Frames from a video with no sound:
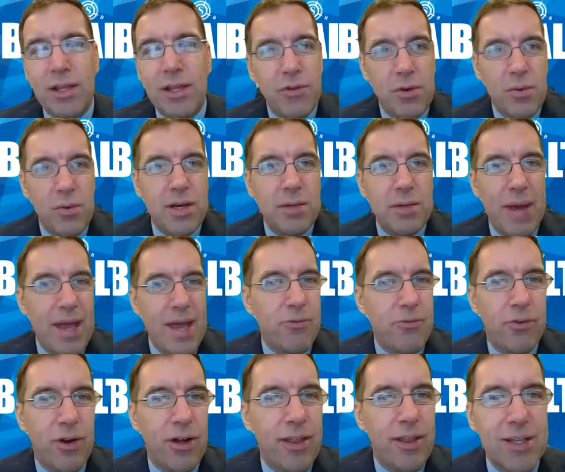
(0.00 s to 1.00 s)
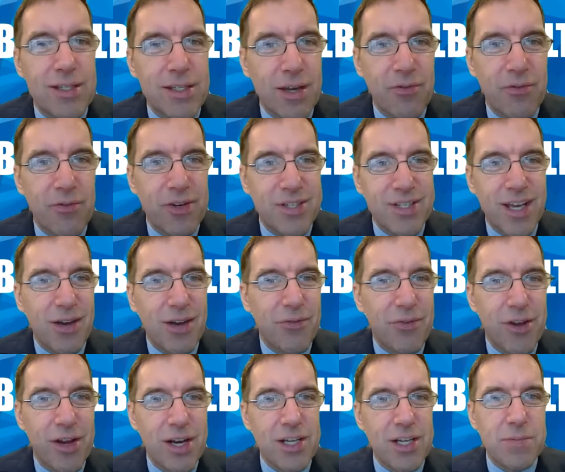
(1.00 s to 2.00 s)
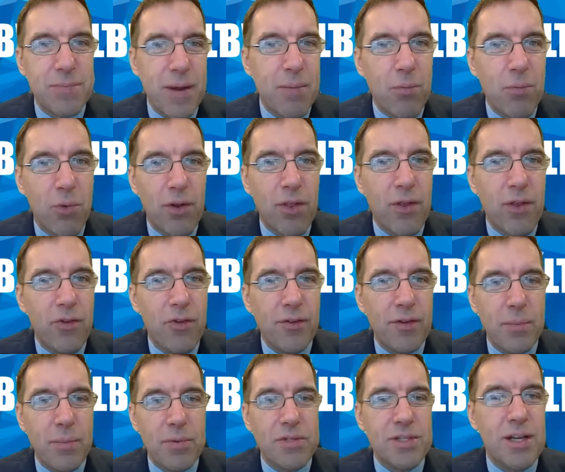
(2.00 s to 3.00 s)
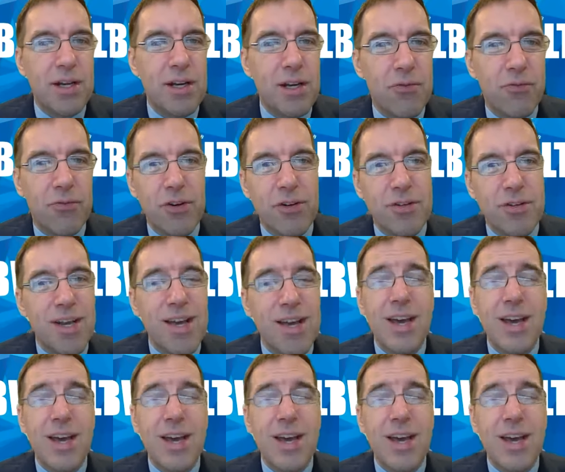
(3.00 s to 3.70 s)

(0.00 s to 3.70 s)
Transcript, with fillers: if you went and paid for all that stuff yourself, you're going to spend more than fifty percent of your first, oh,